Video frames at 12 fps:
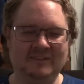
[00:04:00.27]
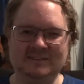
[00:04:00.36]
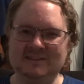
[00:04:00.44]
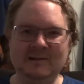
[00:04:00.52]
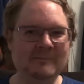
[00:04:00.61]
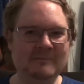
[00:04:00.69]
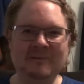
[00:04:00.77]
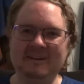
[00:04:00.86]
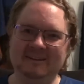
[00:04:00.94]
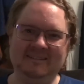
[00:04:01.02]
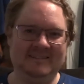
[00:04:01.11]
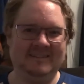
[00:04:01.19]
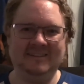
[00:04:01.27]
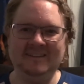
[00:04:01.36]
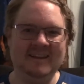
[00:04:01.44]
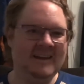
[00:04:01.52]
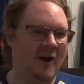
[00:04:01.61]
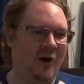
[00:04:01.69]
some reason,
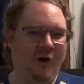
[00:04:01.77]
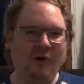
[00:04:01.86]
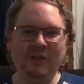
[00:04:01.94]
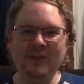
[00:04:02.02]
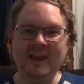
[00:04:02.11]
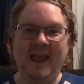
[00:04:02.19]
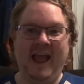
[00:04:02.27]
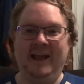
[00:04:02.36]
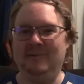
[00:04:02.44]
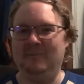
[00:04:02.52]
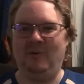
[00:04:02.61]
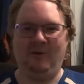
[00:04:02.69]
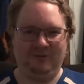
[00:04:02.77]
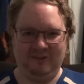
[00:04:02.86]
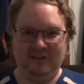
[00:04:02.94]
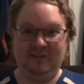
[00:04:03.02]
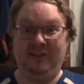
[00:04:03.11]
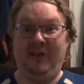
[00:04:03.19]
all the animals
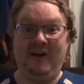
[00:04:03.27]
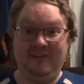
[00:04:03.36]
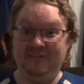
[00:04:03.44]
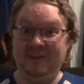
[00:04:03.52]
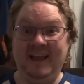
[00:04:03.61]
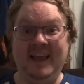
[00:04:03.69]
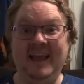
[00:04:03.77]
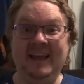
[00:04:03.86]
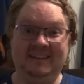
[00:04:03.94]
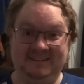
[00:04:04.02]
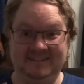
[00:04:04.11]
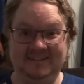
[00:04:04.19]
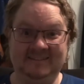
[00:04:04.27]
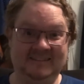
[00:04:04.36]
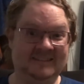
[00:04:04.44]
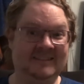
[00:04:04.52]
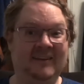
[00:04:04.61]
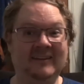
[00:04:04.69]
love Hitch and are
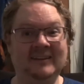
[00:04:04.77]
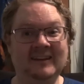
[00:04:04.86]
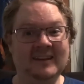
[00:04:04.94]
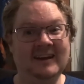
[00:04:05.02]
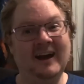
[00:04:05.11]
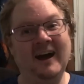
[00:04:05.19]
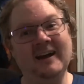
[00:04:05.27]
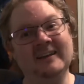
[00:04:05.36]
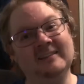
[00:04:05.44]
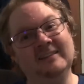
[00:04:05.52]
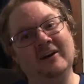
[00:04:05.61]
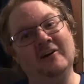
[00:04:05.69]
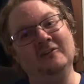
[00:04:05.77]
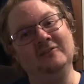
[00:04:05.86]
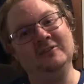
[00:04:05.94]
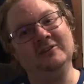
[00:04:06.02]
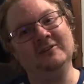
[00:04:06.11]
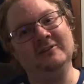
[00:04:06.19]
just like, I love
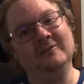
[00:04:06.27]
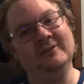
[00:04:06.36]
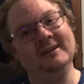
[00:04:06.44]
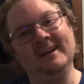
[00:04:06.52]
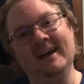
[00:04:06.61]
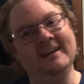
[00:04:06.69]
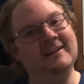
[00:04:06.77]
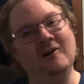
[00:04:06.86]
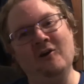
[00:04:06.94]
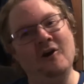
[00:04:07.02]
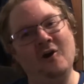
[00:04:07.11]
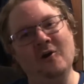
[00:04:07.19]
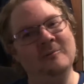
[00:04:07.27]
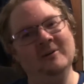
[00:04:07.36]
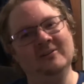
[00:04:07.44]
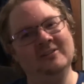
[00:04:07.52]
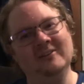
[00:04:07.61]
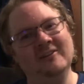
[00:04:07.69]
you. Can I go home
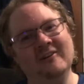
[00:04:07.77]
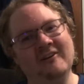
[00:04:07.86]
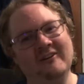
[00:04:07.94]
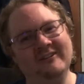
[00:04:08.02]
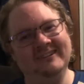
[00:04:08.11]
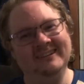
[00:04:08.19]
with you?